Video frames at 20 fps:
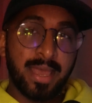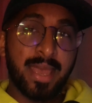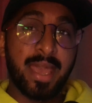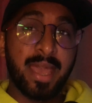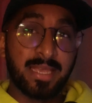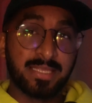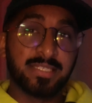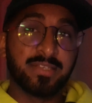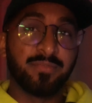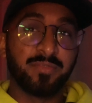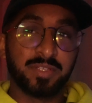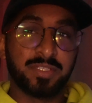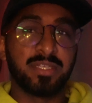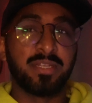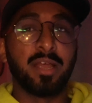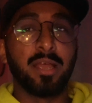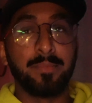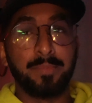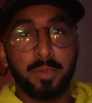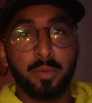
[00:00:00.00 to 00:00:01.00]
as if it's an
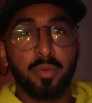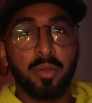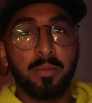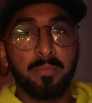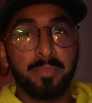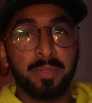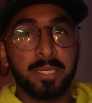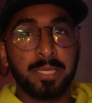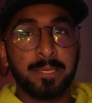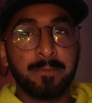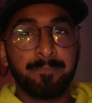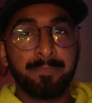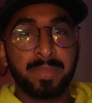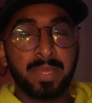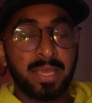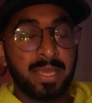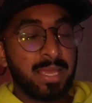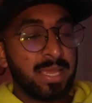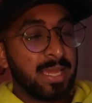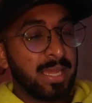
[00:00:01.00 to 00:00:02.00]
IPO company.
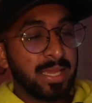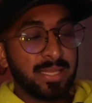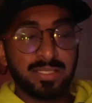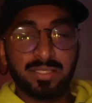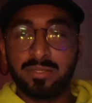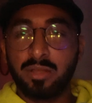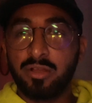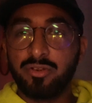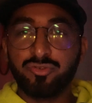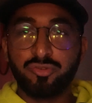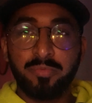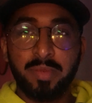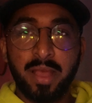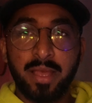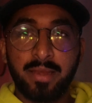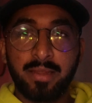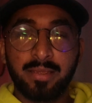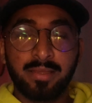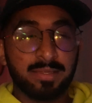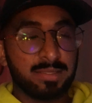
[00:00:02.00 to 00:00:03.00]
It's not
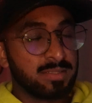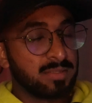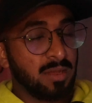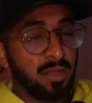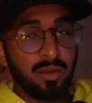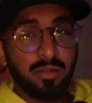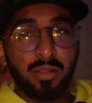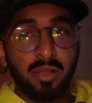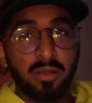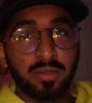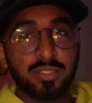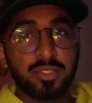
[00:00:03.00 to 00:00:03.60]
dramatic, it's not a long